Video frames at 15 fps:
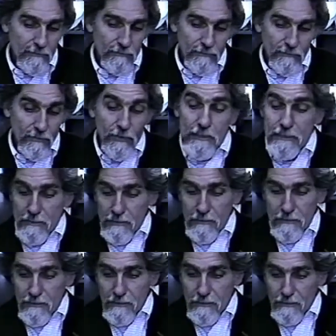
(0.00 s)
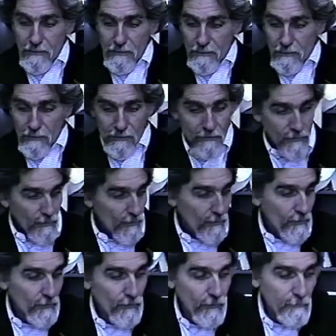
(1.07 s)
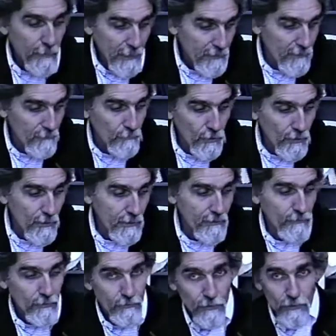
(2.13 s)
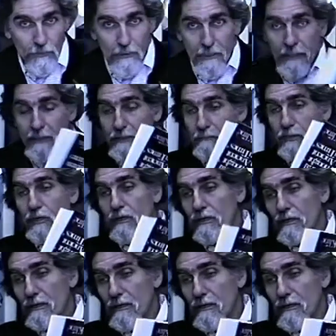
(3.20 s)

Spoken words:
for instance, going back to the book here, when we're looking at the book,